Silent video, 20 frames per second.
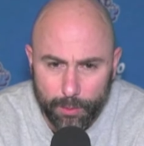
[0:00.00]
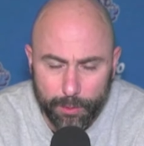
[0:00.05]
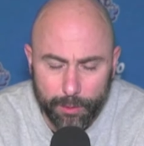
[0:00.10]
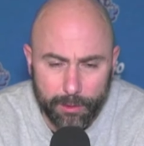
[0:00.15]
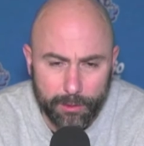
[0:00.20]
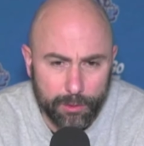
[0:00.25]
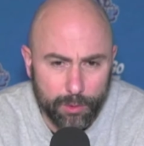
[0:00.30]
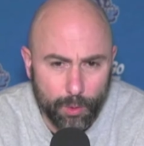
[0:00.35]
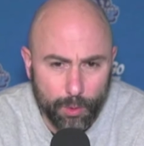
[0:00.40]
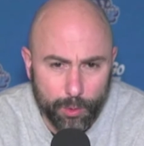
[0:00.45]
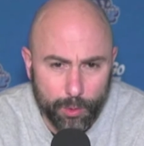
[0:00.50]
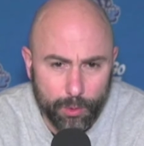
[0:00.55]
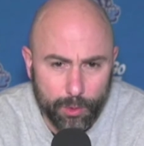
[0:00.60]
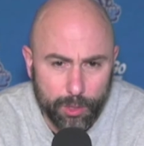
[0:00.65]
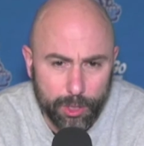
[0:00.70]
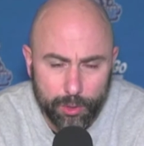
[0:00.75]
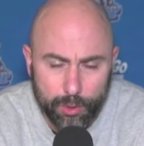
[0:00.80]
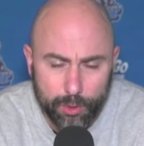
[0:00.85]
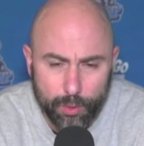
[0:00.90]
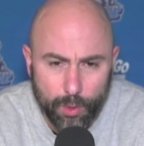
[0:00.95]
in total
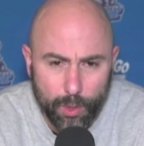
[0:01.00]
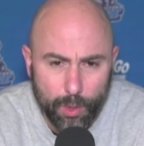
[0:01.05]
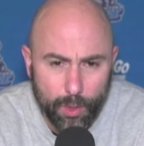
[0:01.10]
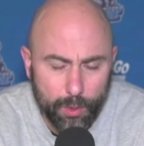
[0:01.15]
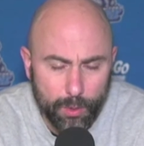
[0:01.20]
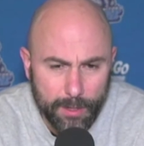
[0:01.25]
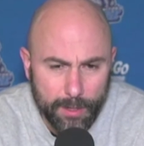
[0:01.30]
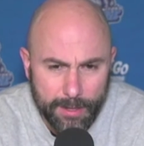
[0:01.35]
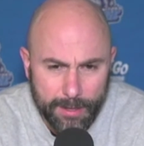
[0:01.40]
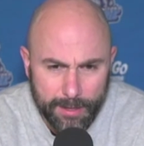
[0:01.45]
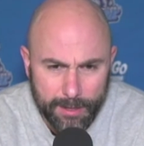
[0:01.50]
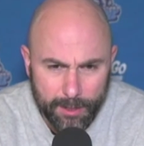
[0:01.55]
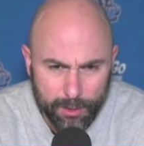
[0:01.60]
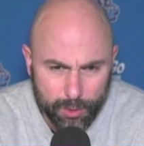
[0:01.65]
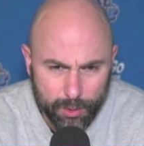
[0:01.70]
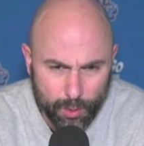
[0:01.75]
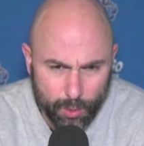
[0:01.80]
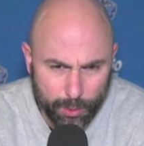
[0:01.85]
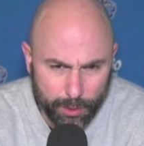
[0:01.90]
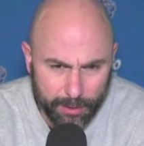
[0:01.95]
control.
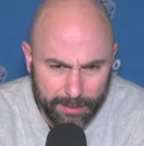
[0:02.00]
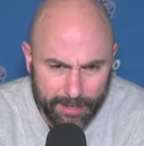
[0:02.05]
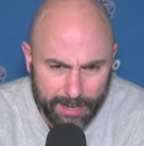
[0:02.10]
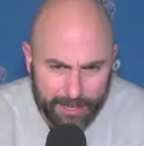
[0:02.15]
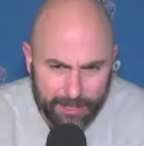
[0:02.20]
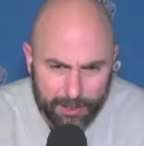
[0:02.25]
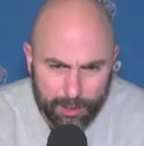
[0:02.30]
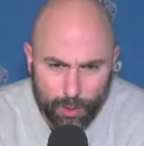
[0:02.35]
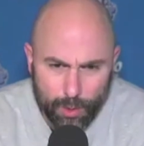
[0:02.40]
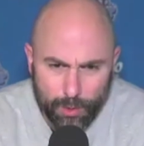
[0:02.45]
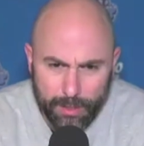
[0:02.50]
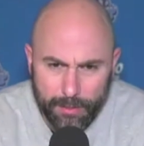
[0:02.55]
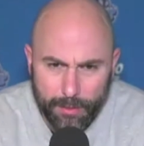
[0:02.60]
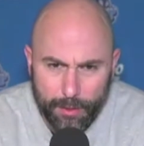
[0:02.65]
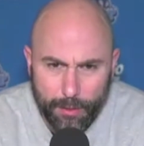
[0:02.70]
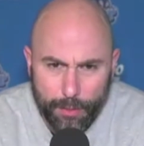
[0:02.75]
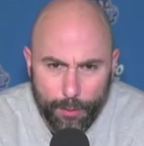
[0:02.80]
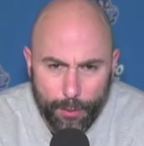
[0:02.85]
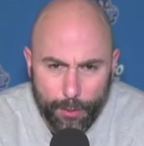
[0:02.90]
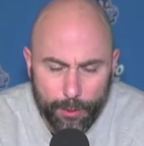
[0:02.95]
Scored a nice goal in the
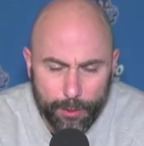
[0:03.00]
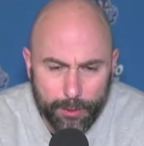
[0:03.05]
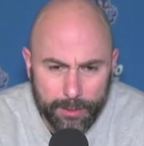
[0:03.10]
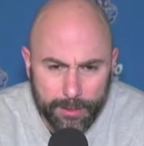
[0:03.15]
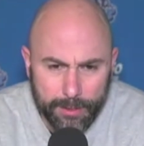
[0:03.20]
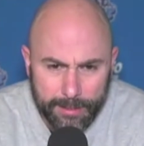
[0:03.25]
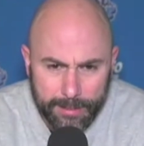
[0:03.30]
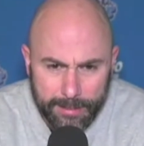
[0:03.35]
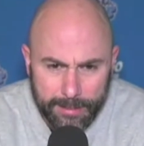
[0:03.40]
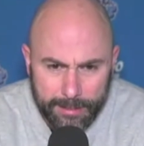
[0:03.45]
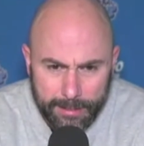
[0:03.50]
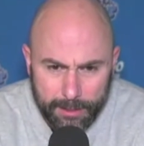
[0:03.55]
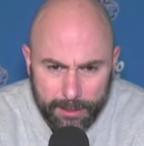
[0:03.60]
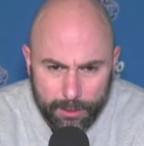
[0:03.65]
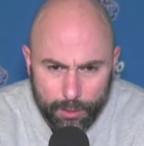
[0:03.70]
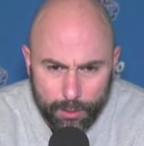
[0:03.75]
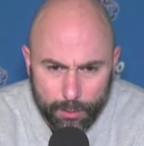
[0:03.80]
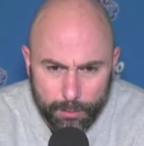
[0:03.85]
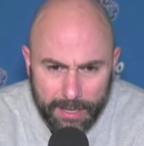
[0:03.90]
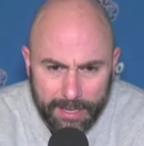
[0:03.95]
third
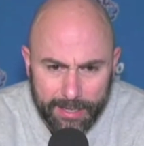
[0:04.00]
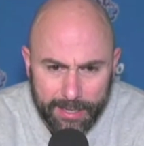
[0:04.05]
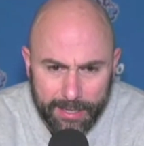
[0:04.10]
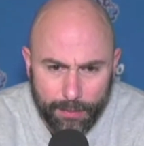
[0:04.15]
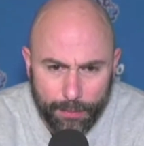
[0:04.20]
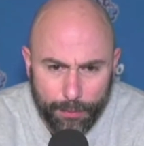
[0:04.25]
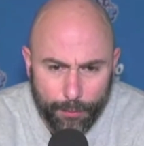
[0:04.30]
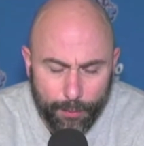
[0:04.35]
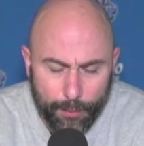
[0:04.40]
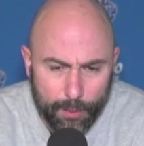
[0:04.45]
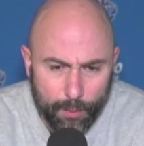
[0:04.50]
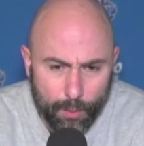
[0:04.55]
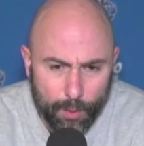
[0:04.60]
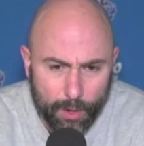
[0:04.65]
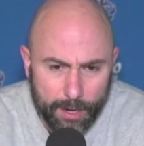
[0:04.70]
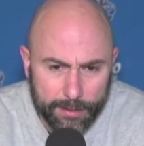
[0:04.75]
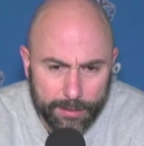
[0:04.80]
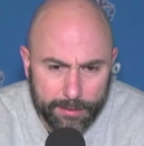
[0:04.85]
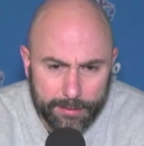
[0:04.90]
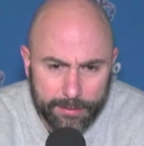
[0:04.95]
to make it
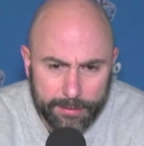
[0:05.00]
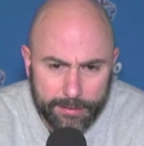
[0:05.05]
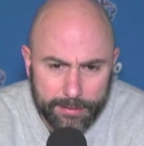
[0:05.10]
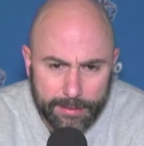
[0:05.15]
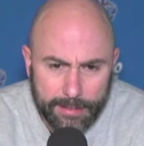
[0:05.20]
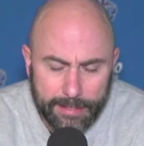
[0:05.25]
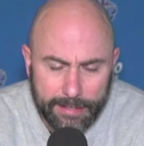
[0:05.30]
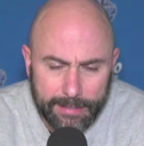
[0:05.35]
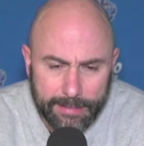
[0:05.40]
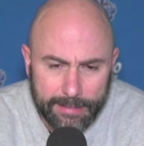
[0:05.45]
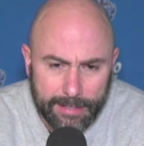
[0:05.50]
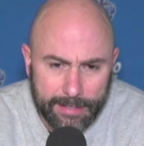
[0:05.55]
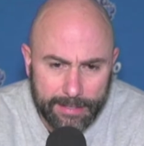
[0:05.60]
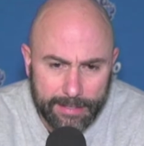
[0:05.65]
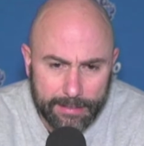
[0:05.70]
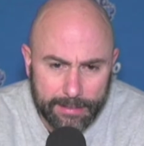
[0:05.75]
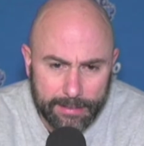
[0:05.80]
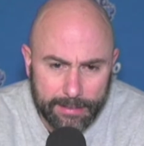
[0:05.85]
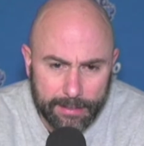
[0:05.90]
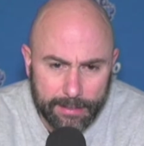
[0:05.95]
3-1. And
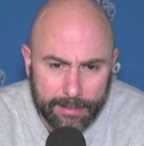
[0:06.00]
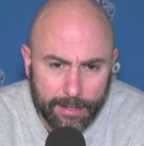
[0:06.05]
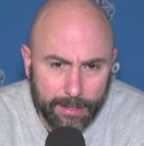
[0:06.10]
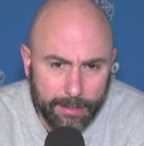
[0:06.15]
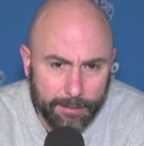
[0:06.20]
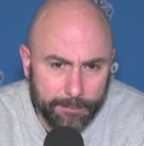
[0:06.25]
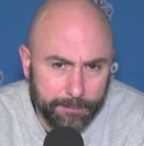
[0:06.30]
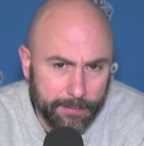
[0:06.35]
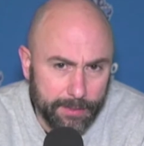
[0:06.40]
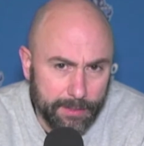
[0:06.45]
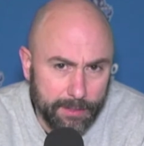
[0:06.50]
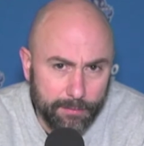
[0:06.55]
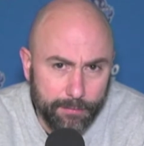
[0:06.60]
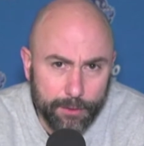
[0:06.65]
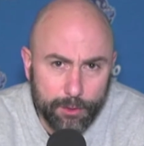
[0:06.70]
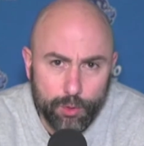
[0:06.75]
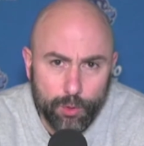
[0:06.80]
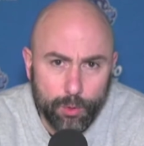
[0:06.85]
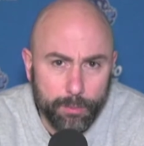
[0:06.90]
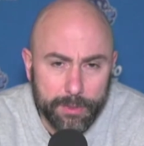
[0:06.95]
then
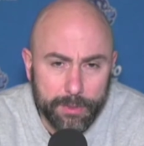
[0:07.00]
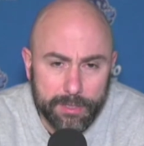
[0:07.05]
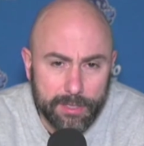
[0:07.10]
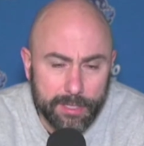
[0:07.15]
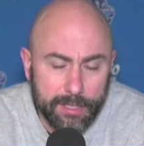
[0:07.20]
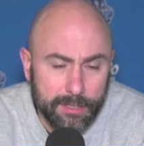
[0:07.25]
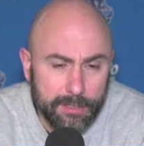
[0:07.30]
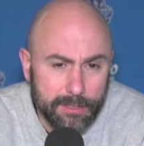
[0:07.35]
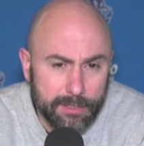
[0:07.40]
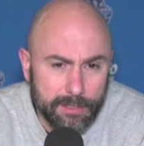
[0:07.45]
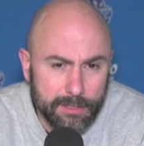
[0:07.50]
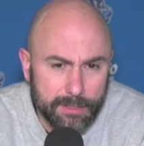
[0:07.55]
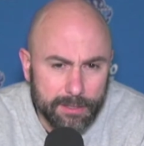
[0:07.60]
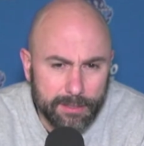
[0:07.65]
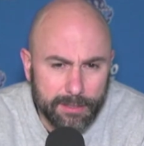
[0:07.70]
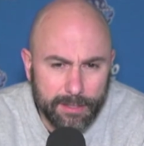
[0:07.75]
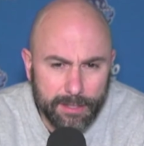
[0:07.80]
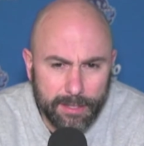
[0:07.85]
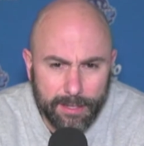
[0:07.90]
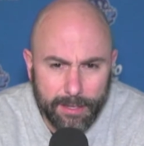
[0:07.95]
individual mistakes,
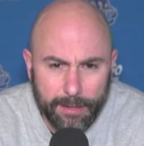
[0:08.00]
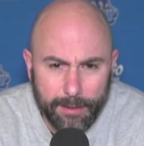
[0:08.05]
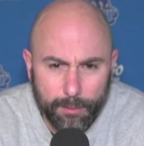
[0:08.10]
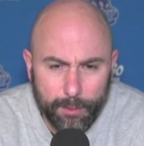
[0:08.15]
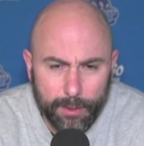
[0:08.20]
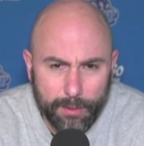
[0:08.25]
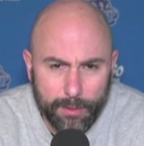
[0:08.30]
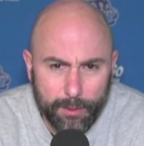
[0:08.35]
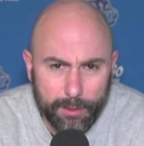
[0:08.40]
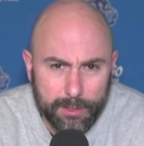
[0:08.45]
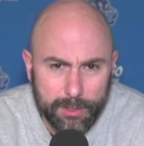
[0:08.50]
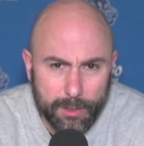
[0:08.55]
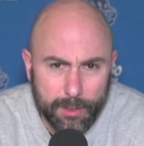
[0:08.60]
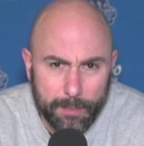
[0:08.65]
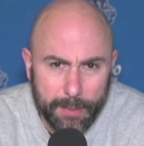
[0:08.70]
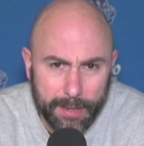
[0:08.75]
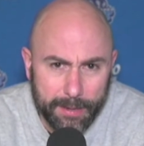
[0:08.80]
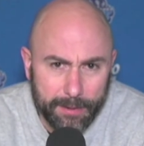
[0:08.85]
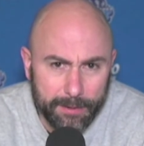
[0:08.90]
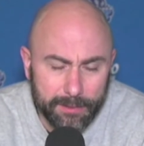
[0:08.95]
whether it's a
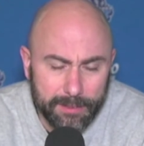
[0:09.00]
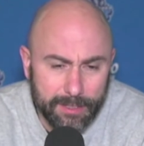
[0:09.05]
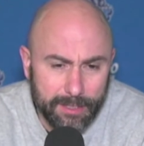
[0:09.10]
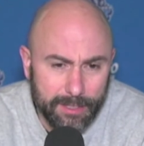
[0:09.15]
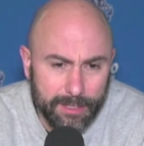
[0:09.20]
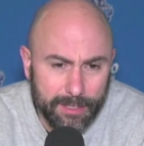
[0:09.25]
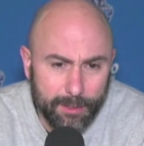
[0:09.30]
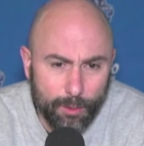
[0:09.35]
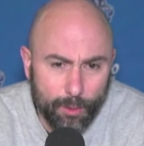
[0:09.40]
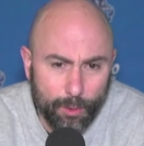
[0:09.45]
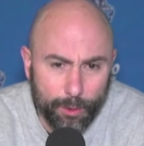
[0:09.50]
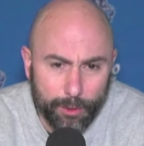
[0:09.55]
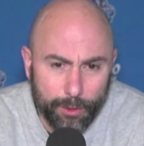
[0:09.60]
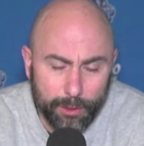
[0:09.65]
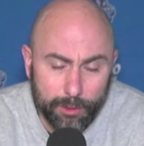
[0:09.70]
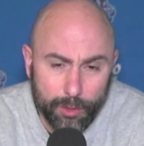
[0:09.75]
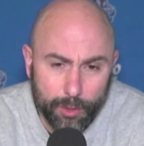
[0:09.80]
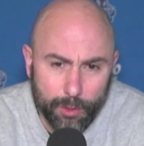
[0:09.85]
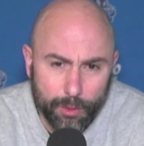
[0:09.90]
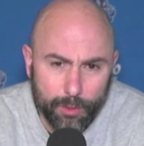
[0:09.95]
penalty or a
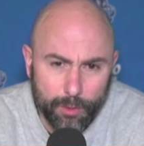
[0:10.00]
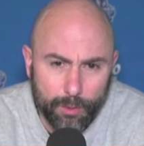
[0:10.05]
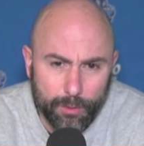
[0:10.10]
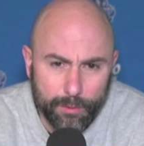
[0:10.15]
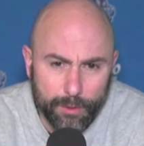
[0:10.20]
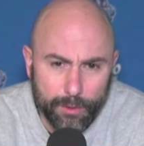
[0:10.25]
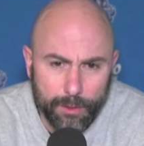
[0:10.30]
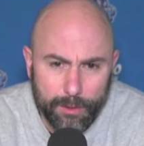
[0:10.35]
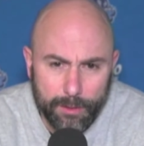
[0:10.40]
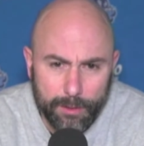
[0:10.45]
turnover,